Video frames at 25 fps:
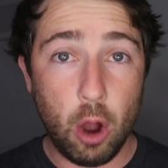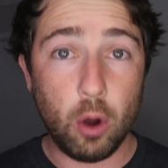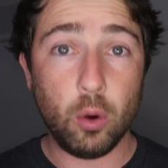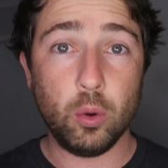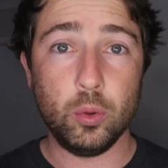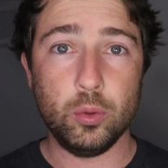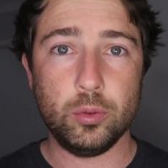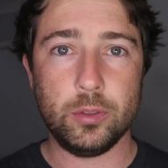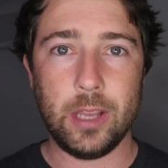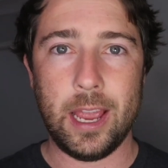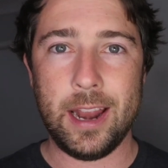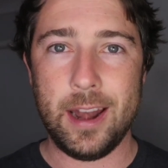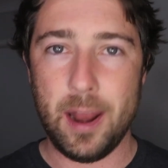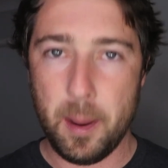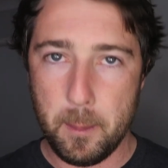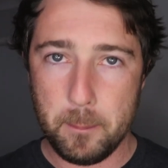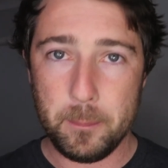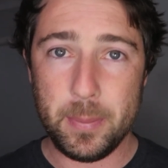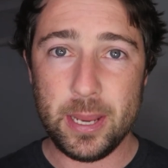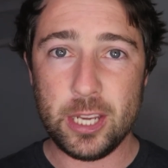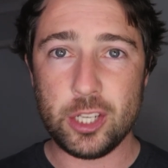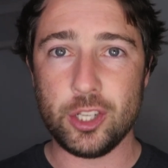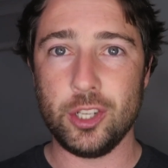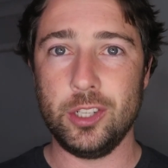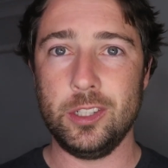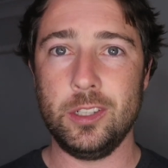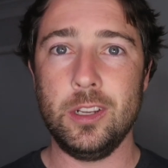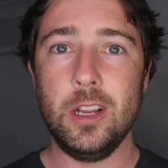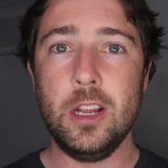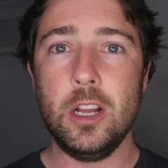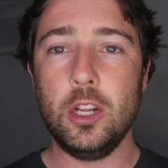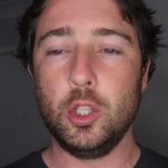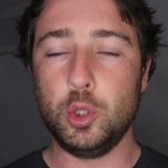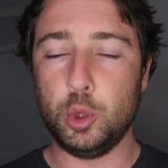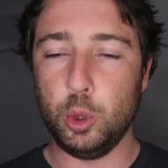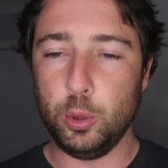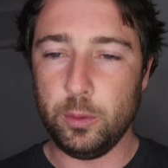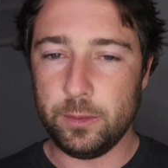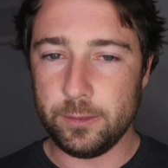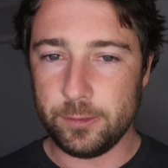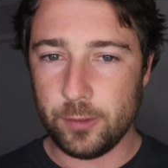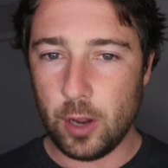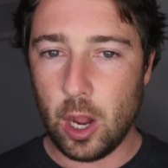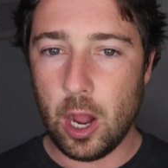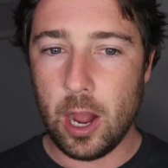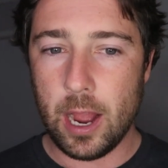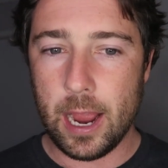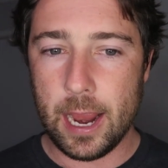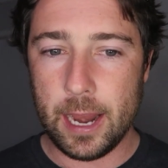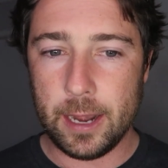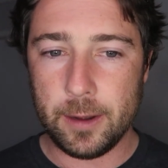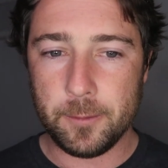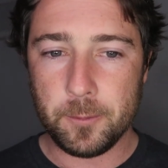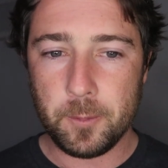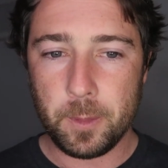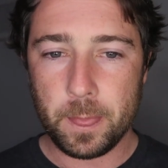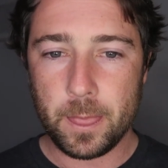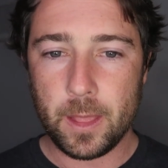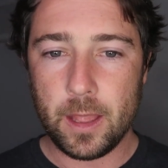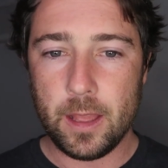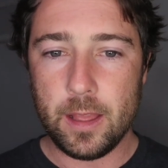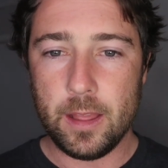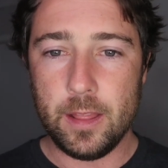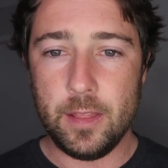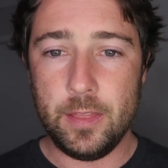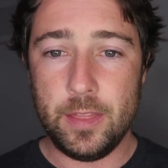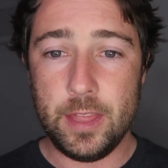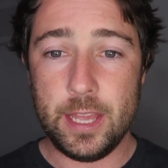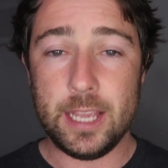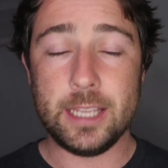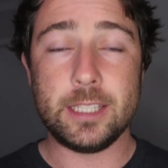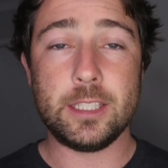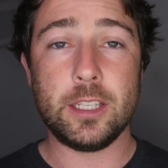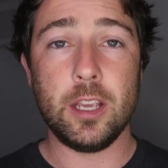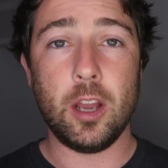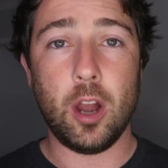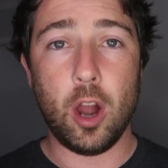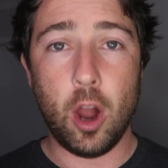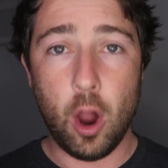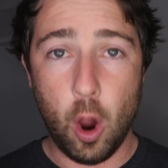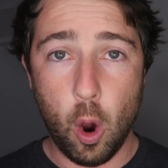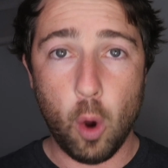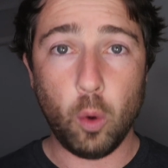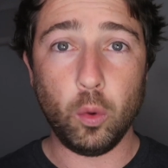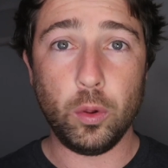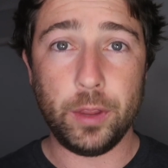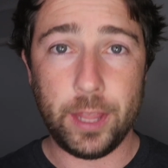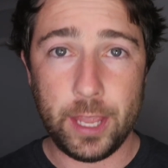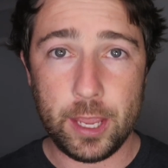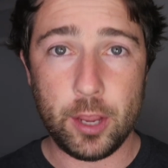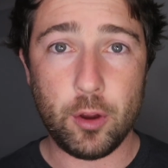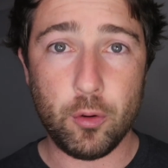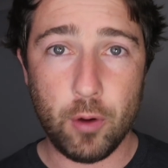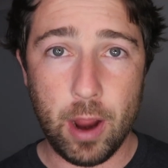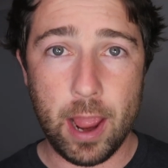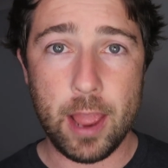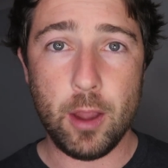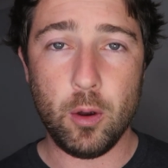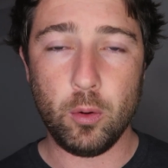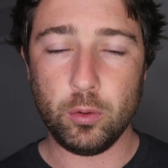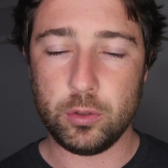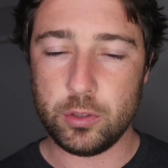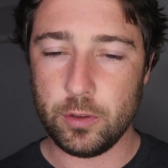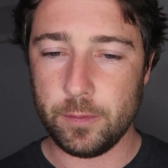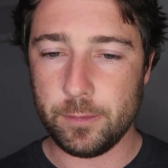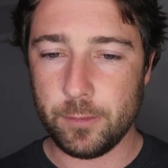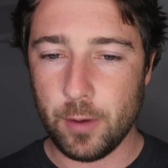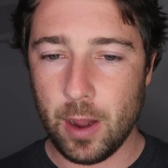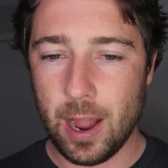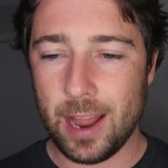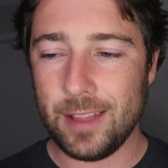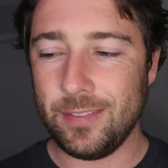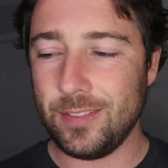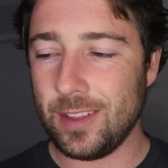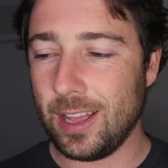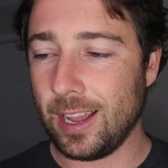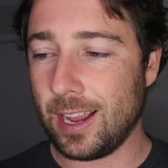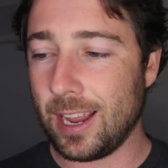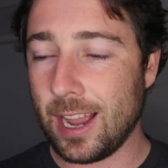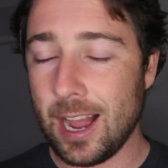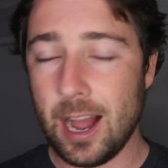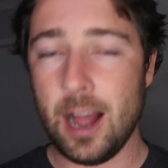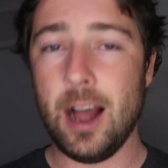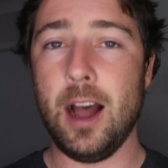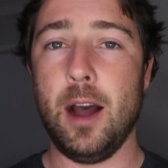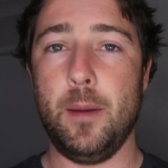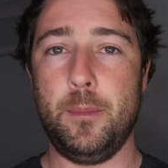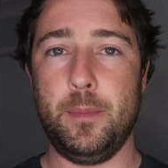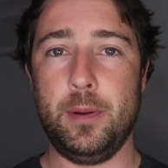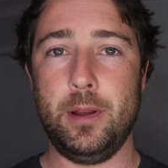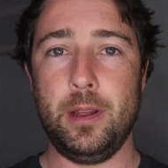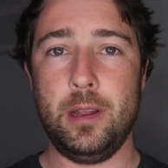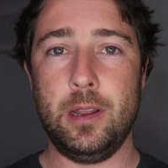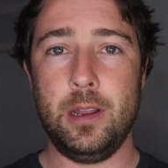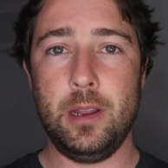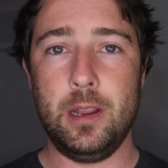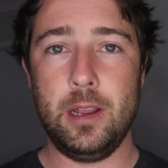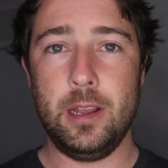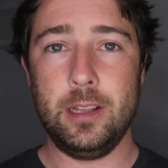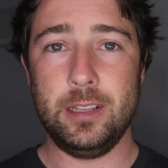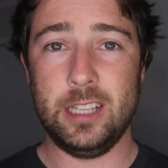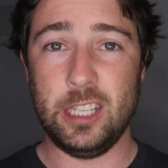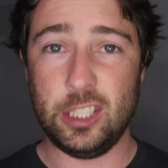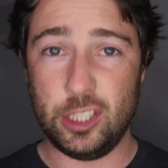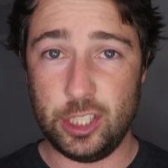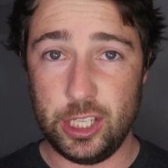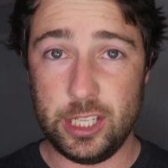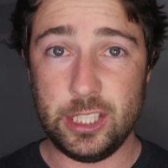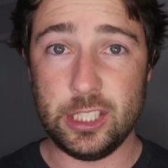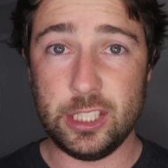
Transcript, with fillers: goals and ambition to find this Holy Grail, to find the cup that